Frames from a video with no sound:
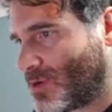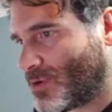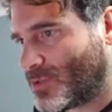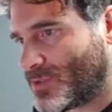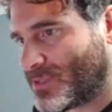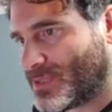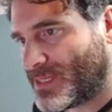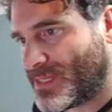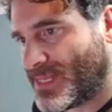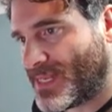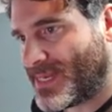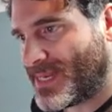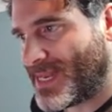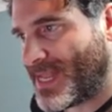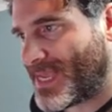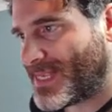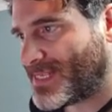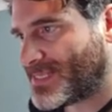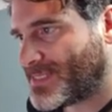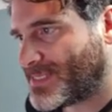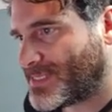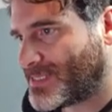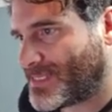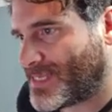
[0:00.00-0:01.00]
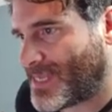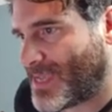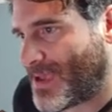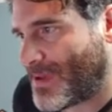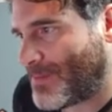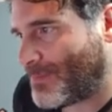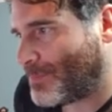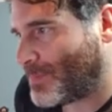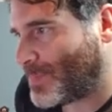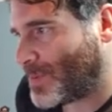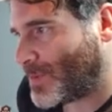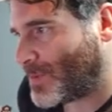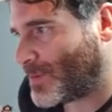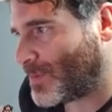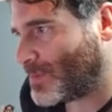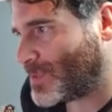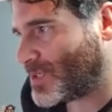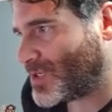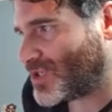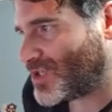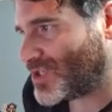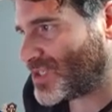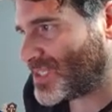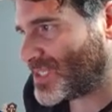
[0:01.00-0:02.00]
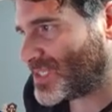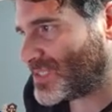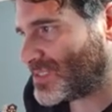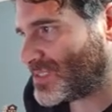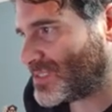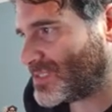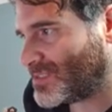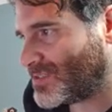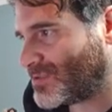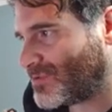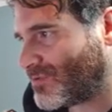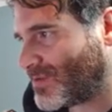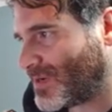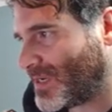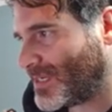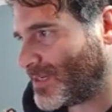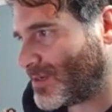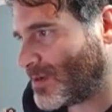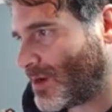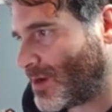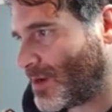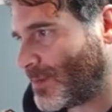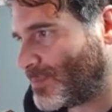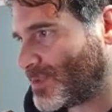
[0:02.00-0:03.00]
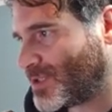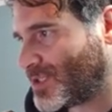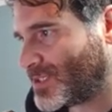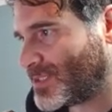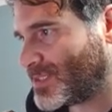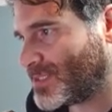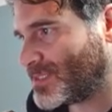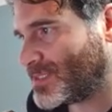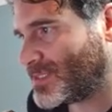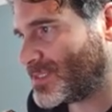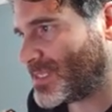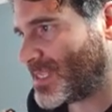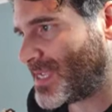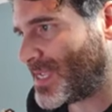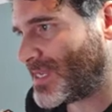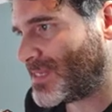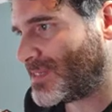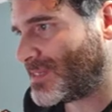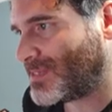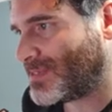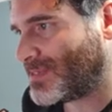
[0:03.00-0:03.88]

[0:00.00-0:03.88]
to the next step, which is train options and